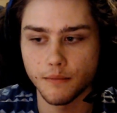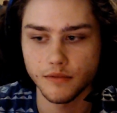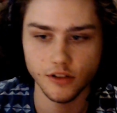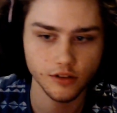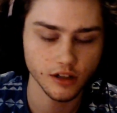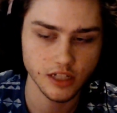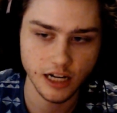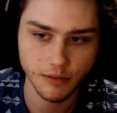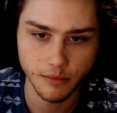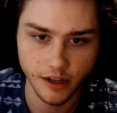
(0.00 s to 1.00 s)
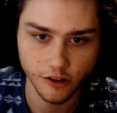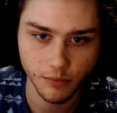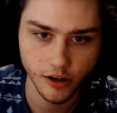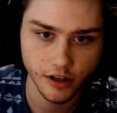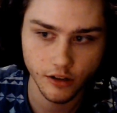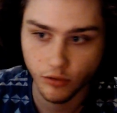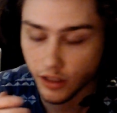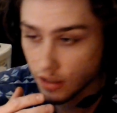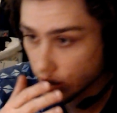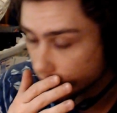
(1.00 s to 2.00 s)
Just going to talk about my experience, what I
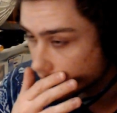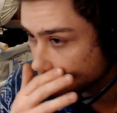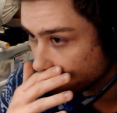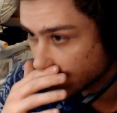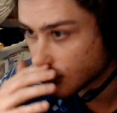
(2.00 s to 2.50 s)
thought of the tournament,